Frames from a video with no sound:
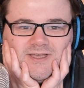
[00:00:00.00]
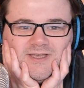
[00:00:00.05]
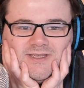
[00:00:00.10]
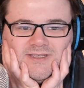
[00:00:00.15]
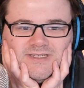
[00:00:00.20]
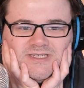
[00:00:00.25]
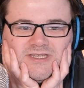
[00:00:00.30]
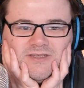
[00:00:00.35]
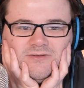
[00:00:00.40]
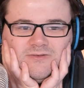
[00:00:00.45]

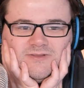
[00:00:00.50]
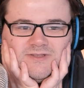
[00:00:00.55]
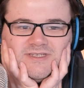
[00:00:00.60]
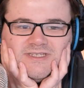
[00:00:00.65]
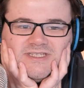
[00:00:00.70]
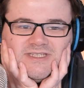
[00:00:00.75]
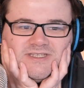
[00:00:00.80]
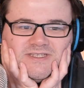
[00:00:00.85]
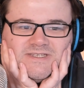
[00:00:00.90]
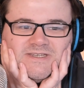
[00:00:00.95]
So
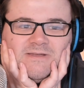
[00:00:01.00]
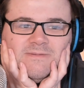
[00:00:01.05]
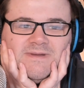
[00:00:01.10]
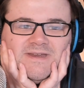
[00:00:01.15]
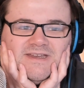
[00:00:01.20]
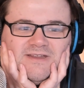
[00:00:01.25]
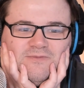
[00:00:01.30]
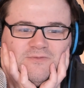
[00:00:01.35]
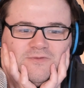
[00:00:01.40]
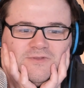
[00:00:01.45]
there's there's so
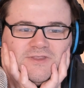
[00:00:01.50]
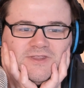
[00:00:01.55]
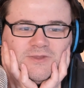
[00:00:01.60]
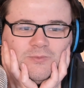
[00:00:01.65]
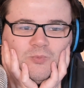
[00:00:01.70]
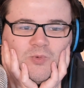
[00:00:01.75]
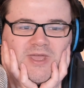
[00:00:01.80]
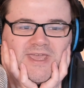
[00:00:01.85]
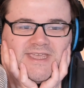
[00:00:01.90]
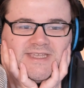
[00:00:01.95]
many different
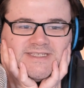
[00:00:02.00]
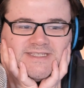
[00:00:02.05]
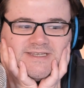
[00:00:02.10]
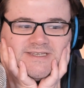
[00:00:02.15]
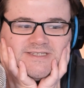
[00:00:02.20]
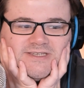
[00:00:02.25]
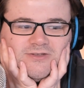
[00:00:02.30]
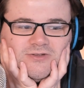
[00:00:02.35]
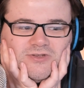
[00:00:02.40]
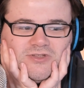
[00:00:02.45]
ways
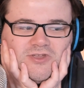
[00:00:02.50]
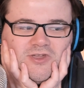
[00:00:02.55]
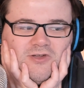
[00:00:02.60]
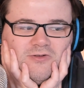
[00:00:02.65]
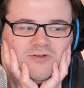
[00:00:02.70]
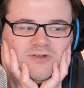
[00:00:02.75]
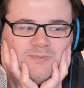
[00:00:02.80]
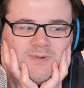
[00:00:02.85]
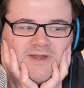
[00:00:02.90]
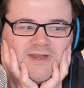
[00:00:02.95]
this could
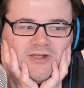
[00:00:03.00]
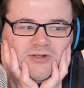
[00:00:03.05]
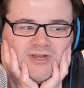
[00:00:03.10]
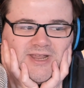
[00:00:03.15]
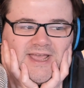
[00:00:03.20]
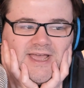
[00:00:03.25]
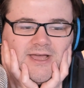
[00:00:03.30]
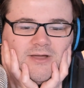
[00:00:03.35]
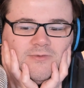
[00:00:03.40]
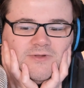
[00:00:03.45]
go, depending on
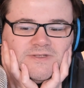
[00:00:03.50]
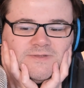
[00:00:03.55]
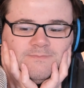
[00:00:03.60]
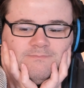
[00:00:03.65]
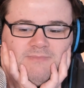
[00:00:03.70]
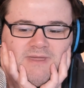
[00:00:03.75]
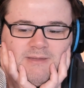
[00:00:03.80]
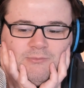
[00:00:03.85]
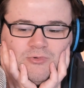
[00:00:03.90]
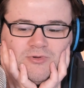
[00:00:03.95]
how his
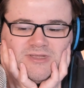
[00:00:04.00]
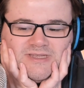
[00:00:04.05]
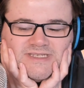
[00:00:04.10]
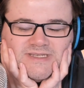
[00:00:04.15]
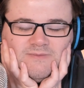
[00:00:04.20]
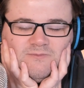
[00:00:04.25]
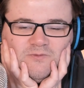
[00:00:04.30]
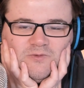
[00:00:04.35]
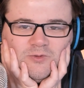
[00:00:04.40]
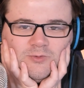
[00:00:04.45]
memory
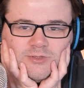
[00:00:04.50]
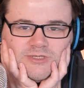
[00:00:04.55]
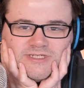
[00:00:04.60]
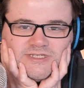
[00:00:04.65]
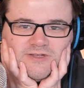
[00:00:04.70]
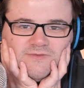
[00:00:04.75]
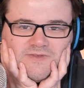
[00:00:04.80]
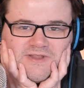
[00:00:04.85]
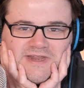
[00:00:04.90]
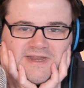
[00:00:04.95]
is
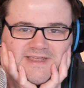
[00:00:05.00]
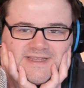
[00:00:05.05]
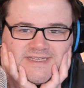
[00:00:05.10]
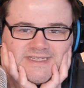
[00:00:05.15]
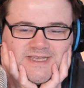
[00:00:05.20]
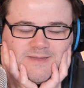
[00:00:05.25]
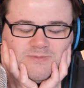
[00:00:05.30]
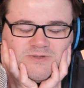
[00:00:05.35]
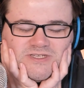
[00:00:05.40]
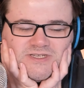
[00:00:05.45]
influenced over the
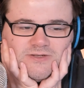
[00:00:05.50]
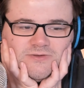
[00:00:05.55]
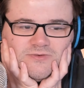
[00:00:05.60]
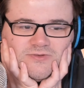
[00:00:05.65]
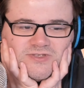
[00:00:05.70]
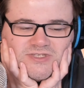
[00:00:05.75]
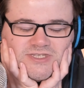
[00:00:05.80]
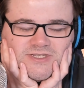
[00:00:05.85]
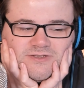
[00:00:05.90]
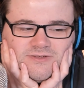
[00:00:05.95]
next episode
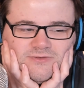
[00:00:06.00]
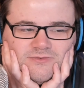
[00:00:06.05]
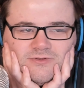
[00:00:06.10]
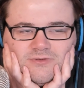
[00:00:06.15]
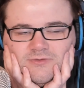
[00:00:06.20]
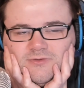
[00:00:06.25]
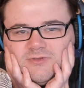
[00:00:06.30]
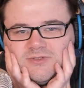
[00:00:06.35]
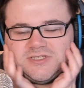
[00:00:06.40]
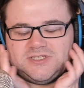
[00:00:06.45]
or so,
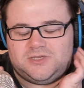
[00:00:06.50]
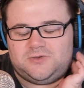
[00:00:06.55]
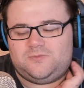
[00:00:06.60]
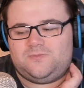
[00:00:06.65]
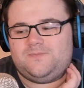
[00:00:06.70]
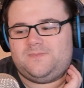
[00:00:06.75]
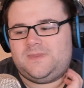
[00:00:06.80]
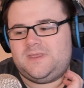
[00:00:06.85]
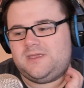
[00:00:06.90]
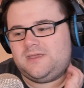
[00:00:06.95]
or, or
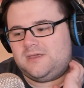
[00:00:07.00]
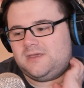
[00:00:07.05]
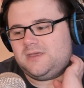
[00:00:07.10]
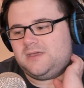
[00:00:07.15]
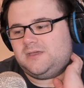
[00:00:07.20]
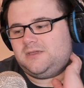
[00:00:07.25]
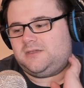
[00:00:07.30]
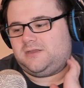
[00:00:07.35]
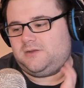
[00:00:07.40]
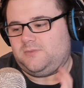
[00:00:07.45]
two.
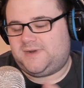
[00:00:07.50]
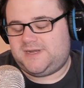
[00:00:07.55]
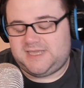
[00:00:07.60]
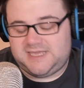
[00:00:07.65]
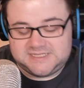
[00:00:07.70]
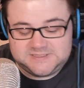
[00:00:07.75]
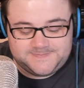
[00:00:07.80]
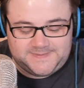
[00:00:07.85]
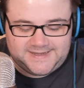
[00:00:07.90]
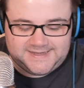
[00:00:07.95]
You know, when he
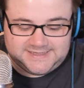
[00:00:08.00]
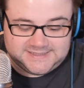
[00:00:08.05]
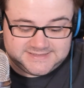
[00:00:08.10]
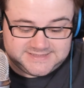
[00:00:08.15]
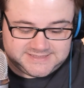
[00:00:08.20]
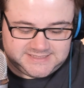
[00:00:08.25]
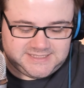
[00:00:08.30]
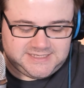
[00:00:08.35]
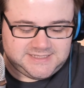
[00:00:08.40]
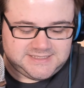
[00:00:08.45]
gets back
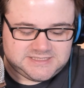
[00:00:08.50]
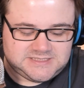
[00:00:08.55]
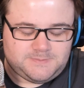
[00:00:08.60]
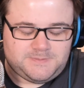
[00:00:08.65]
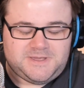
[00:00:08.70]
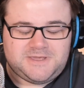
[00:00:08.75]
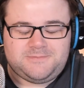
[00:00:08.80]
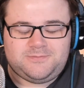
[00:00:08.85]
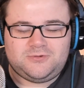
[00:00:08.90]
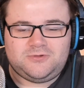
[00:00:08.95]
and sees the
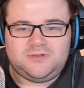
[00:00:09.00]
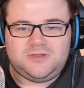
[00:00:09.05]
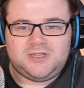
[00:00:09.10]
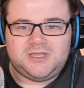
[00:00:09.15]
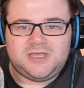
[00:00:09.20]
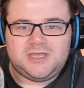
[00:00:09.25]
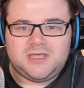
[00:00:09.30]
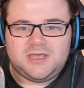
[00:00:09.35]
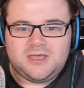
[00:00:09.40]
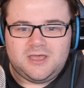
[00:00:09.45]
people,
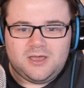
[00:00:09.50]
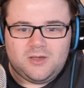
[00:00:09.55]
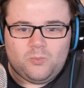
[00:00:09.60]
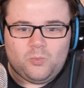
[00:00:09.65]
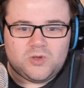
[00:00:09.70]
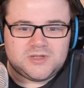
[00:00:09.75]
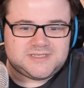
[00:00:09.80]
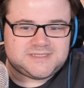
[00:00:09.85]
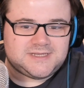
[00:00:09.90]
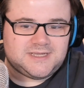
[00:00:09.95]

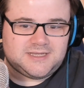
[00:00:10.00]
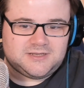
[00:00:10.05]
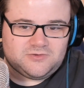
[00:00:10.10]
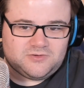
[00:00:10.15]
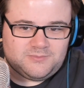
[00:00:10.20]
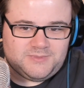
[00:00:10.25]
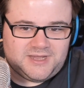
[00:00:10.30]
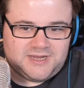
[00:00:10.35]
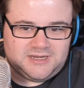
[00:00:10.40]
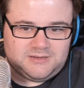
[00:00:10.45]
what's that going to
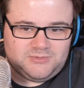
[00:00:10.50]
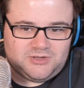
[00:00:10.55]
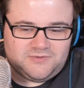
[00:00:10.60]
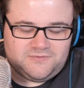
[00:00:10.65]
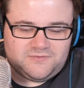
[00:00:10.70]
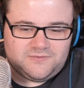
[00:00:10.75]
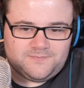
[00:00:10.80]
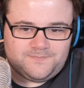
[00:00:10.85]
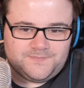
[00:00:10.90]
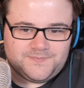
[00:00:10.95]
remind him
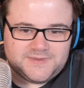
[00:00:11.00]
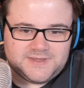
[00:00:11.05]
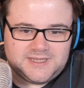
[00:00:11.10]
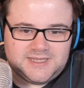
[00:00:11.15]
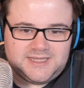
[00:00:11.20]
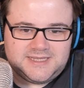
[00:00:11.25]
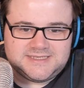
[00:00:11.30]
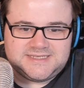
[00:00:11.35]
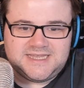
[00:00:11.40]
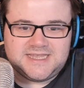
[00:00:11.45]
of?
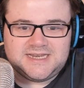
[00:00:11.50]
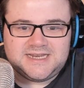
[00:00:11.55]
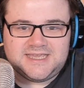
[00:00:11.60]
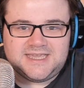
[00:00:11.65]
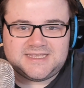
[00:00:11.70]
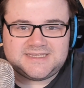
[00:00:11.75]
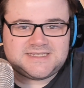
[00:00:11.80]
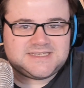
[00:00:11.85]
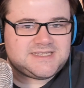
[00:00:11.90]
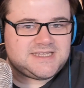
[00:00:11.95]
Is he going to
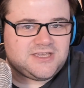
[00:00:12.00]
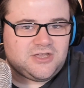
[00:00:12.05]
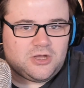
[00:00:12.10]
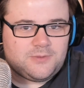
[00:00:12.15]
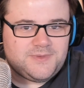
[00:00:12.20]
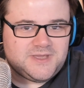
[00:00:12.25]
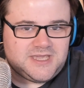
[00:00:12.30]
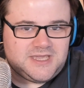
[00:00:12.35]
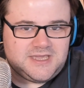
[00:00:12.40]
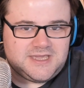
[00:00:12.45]
get to see
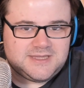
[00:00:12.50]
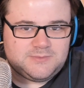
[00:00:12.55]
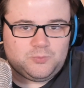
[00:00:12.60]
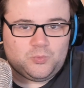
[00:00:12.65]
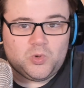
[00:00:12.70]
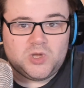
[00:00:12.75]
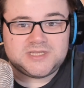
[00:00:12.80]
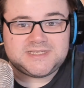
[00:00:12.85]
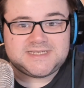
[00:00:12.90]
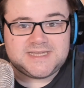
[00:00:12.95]
Komugi?
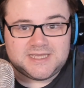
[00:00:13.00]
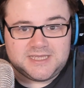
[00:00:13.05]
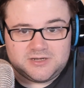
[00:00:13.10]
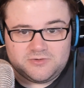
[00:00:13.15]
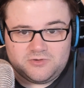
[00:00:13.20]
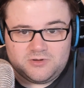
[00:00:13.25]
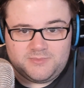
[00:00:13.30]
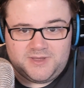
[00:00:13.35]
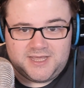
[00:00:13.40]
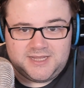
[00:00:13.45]
What's that going
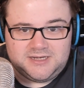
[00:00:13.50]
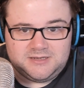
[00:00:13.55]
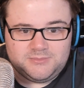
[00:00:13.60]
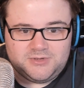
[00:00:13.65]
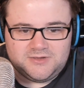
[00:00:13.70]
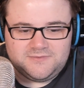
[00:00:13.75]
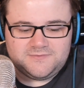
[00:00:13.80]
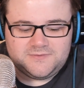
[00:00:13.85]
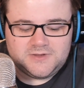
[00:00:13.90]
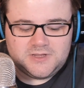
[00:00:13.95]
to remind
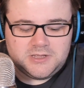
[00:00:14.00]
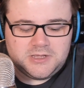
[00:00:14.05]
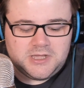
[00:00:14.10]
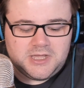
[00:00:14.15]
him of?